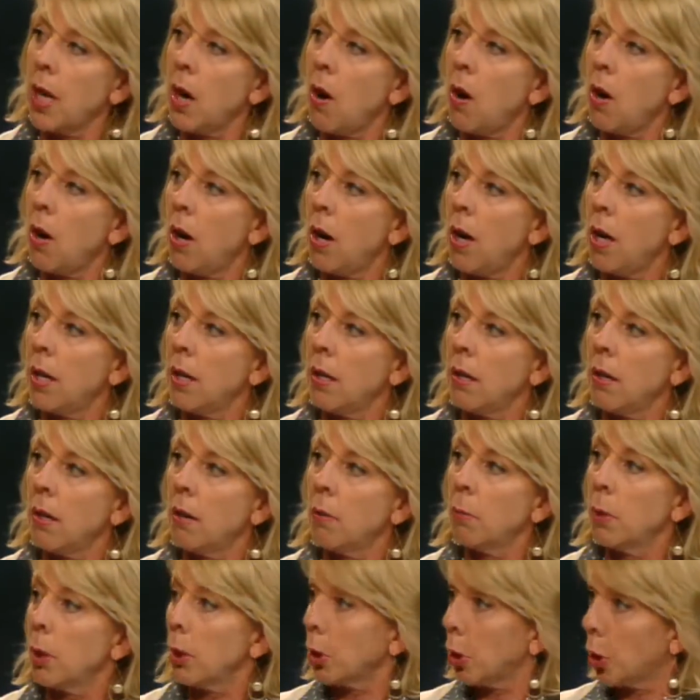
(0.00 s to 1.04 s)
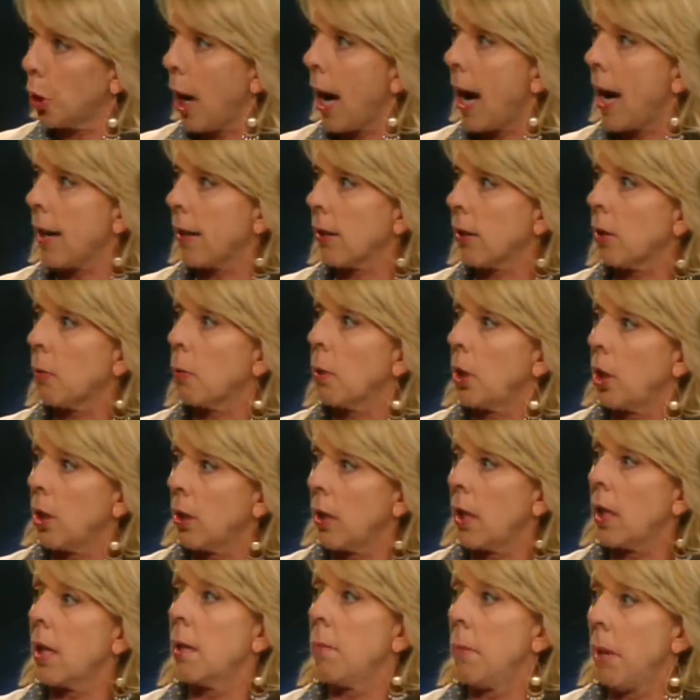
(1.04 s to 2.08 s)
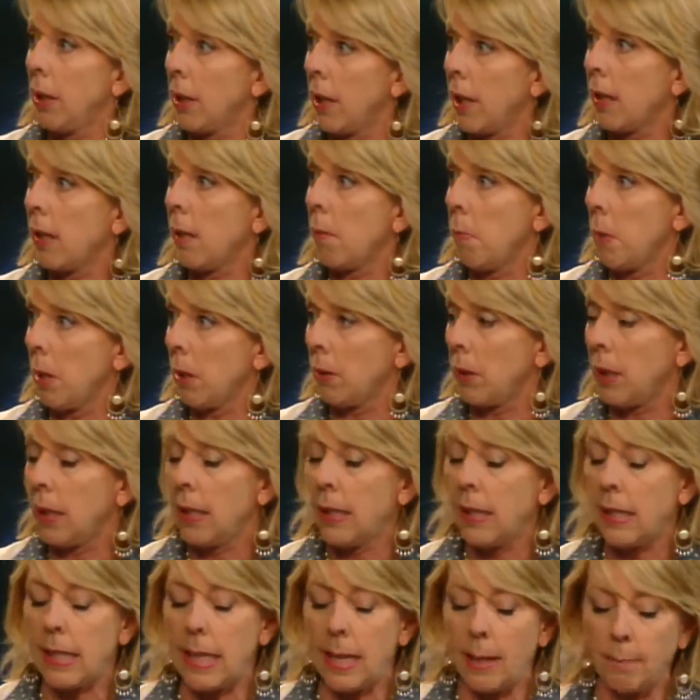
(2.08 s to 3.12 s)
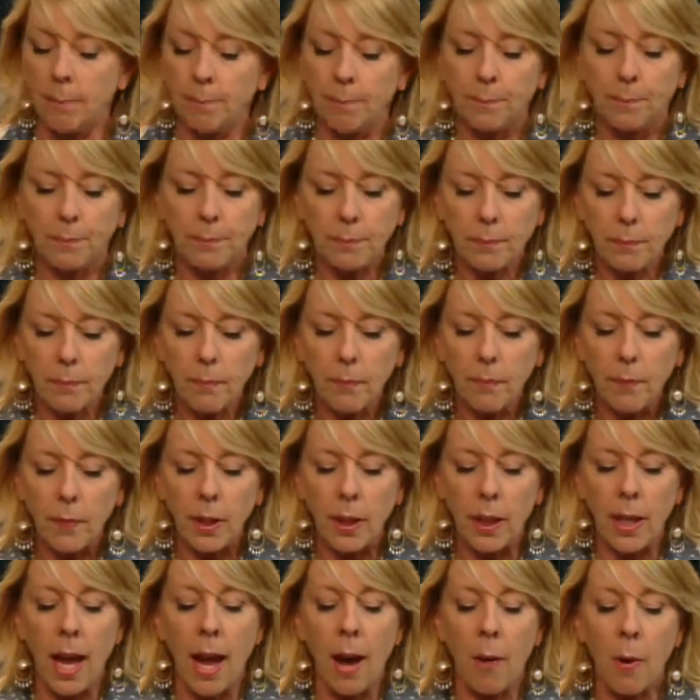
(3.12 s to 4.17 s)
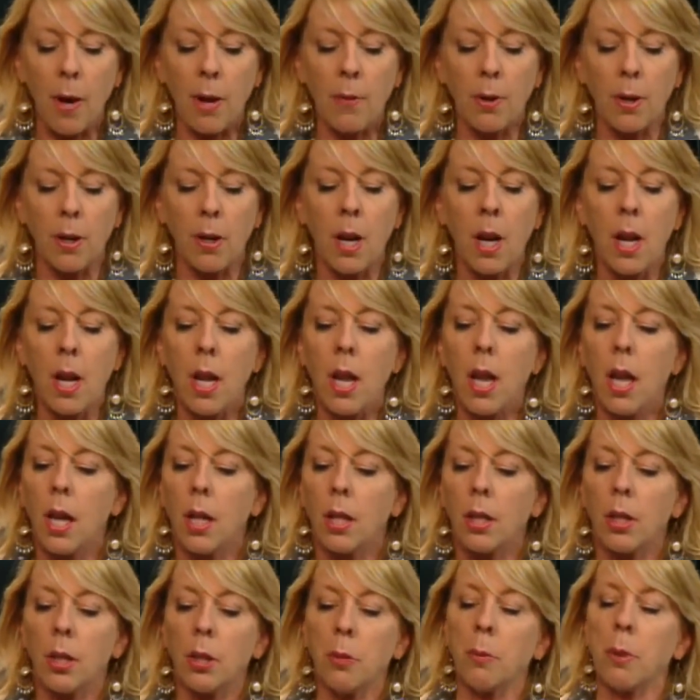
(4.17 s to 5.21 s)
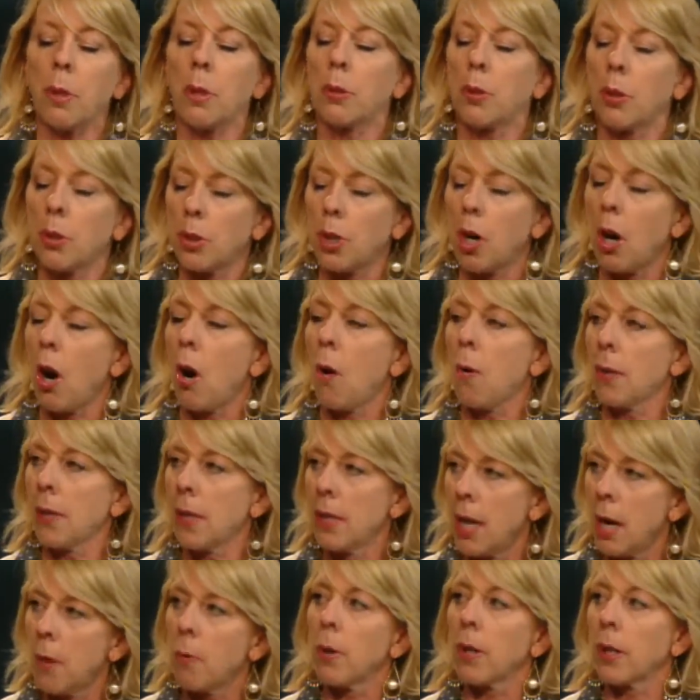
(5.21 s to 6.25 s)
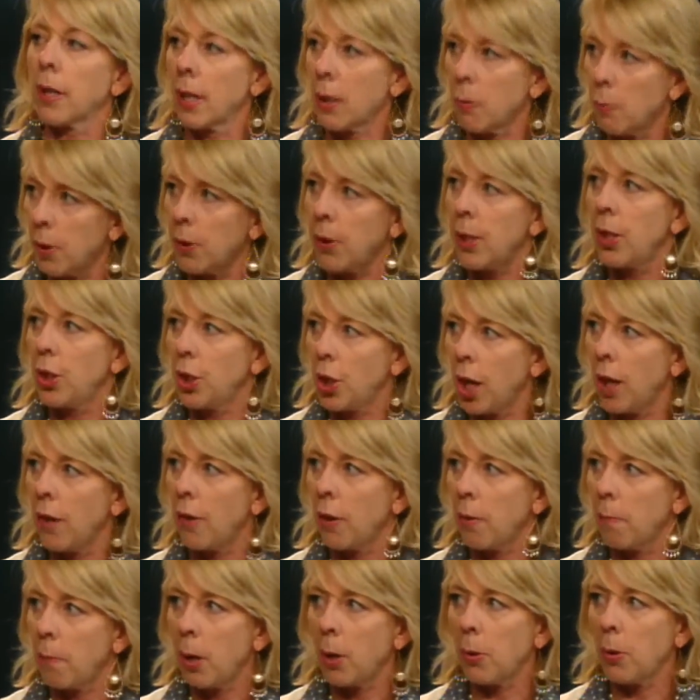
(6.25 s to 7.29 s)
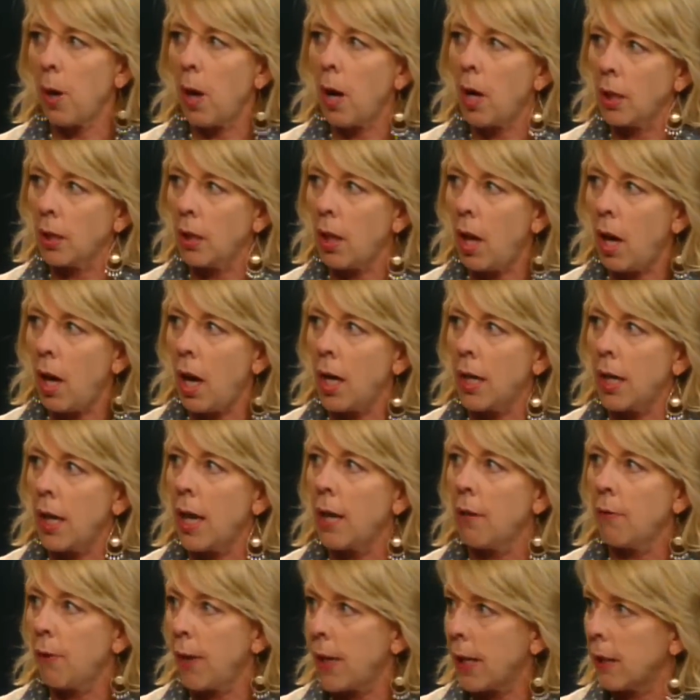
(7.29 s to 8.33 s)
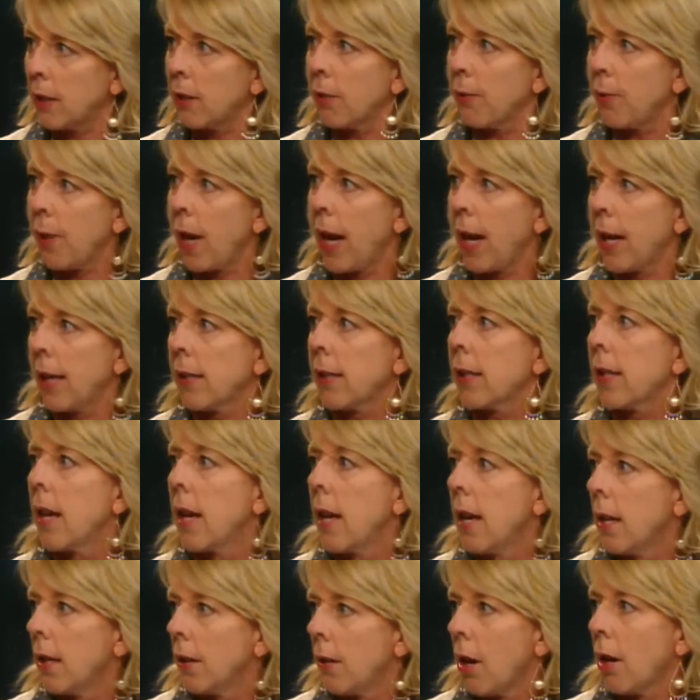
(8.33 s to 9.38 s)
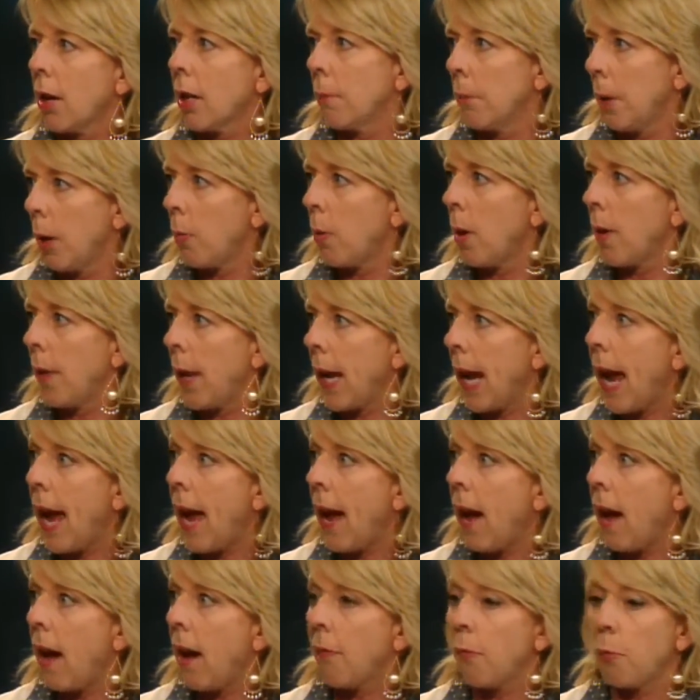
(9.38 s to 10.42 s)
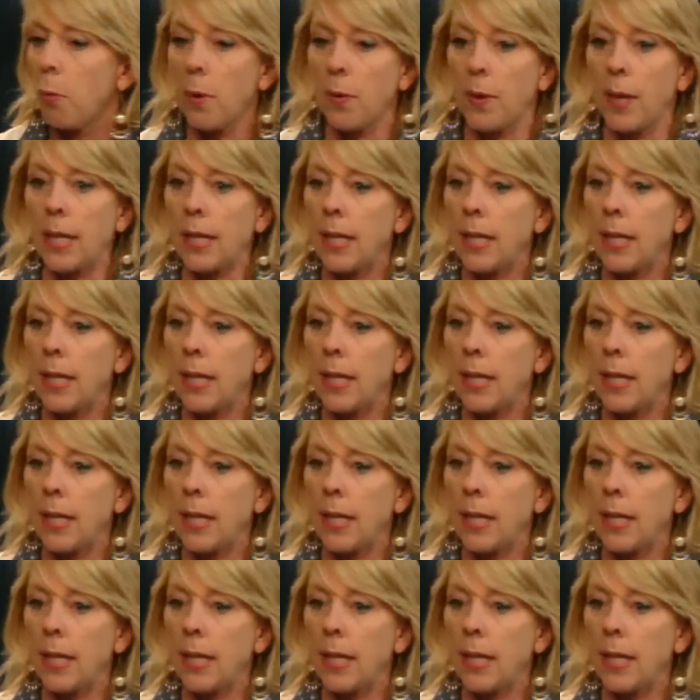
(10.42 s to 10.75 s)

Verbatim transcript: on RealTracs, mm -hmm. which mm-hmm. is the MLS in Middle Tennessee. However, good realtors are always networking with each yeah. other, both online and face to face, talking about what they have, what they